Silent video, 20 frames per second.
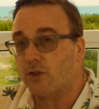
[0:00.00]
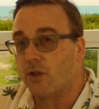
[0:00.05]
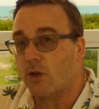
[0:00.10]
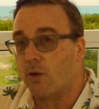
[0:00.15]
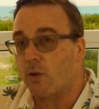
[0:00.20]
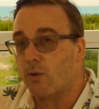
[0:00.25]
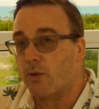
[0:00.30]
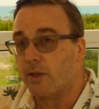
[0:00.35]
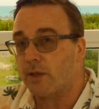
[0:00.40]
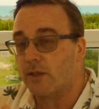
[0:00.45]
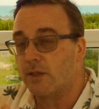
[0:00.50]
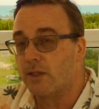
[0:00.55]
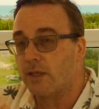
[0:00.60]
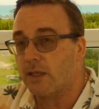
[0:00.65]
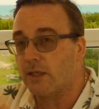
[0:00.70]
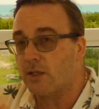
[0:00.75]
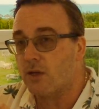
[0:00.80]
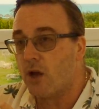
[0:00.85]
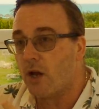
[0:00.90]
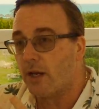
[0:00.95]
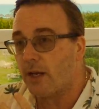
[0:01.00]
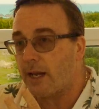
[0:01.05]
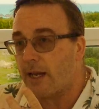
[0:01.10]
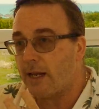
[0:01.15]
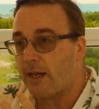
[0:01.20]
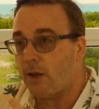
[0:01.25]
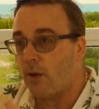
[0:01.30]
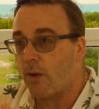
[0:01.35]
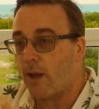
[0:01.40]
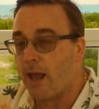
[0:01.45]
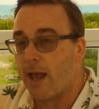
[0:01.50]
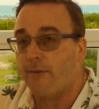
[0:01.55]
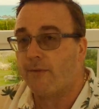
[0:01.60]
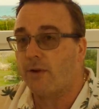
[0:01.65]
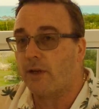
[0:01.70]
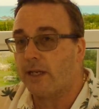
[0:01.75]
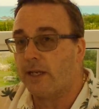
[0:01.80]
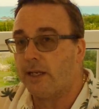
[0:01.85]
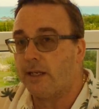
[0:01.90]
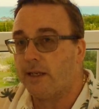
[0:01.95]
So it's not
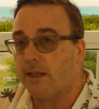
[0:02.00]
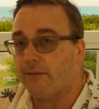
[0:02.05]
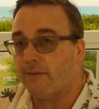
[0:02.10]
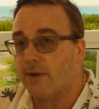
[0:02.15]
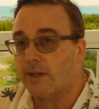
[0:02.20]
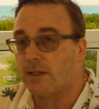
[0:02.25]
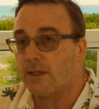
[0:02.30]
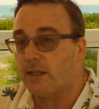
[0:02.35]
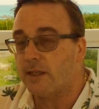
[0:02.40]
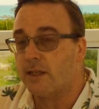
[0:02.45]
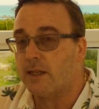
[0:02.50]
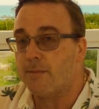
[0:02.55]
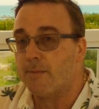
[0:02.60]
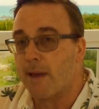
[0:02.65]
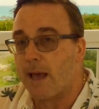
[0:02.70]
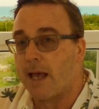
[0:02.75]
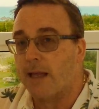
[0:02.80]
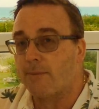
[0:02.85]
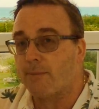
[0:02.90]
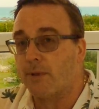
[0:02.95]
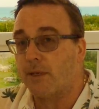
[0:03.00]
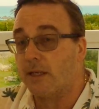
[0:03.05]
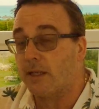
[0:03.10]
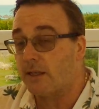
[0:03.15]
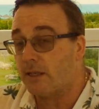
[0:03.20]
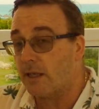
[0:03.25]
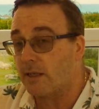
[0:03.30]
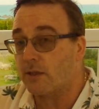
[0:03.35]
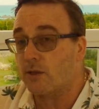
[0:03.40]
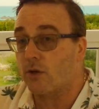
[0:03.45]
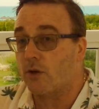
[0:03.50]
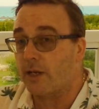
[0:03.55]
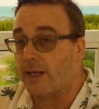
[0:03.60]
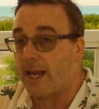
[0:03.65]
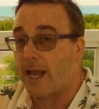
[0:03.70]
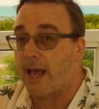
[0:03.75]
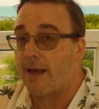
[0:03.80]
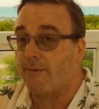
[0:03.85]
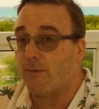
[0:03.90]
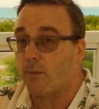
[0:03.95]
heavily invested into the math, but it does certainly
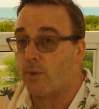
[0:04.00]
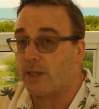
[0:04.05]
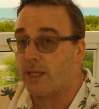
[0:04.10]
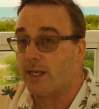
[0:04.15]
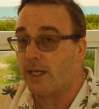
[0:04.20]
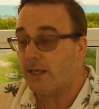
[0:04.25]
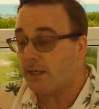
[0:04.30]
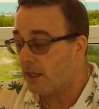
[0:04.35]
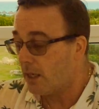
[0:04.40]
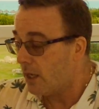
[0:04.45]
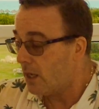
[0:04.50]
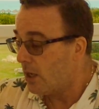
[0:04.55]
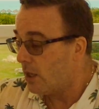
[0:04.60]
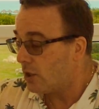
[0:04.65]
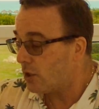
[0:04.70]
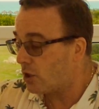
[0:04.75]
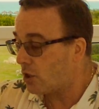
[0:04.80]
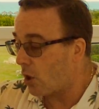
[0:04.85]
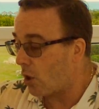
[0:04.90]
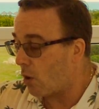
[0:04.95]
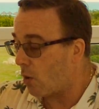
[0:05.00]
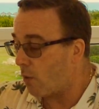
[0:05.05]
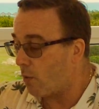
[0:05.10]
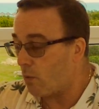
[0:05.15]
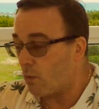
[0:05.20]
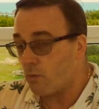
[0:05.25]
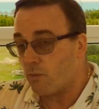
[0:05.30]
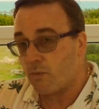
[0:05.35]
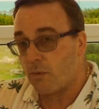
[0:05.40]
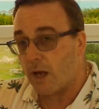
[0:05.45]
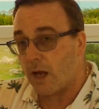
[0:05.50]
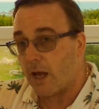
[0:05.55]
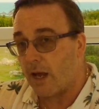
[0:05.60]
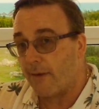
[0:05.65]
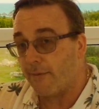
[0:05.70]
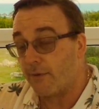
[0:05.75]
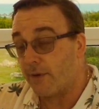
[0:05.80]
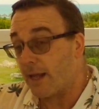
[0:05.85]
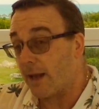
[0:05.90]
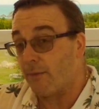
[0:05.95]
have it within it. So
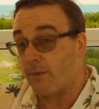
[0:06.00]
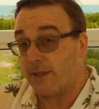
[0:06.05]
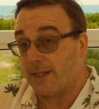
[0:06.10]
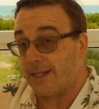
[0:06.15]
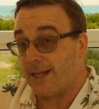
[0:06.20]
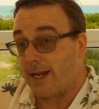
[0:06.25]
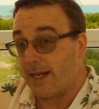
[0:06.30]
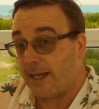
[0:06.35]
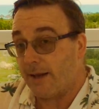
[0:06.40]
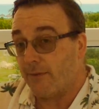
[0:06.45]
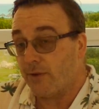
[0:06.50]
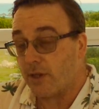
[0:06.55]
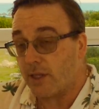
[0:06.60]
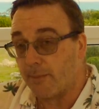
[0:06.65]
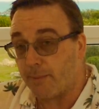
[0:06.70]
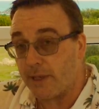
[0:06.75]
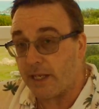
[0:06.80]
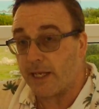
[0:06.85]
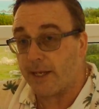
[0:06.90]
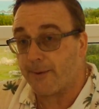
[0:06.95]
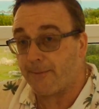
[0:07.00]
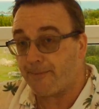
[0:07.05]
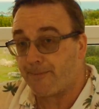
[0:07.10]
for that reason, I give it a B.